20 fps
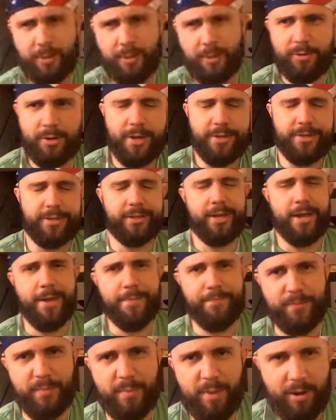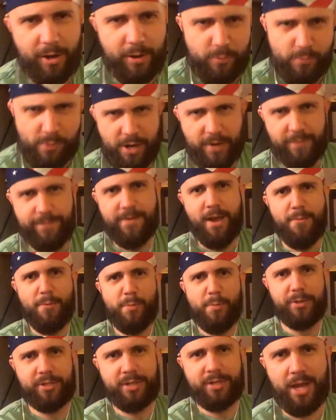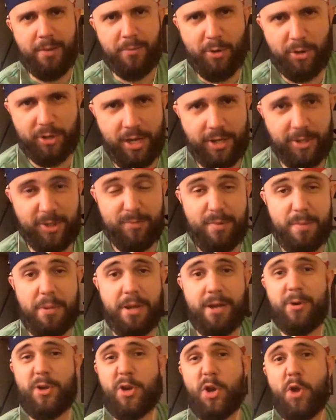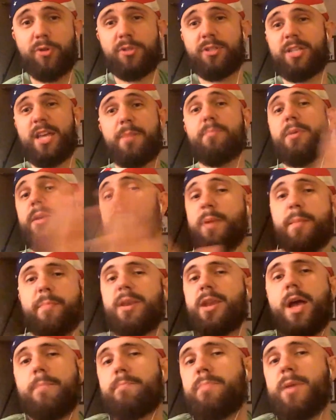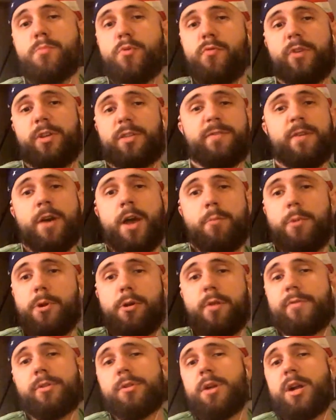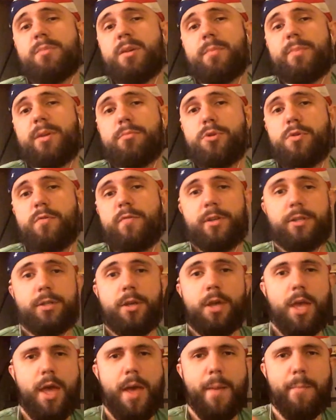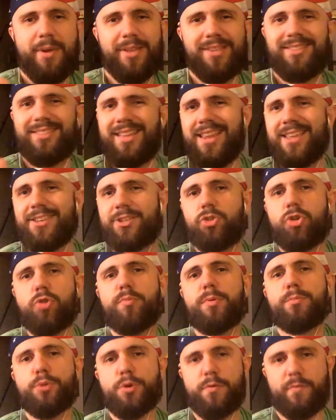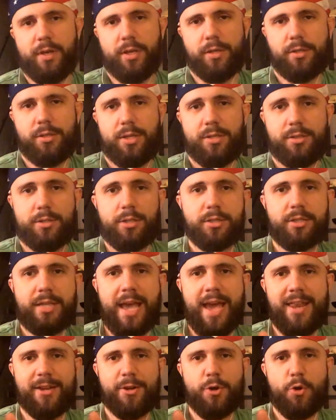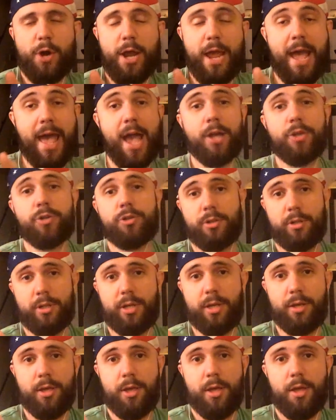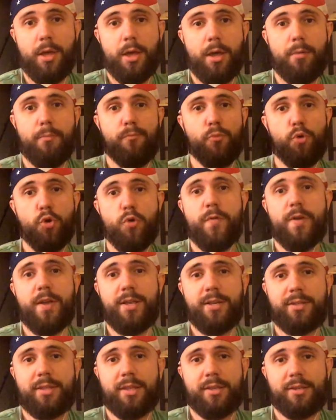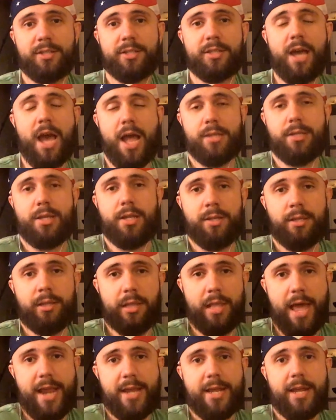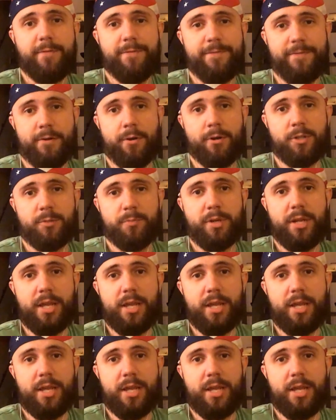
try this again. Maybe I can redefine one more time. Okay, so maybe we don't say maybe not B movies. Fine, we don't have to talk about B movies. But instead of stupid movies, is this category actually movies that Scott didn't like at first, but he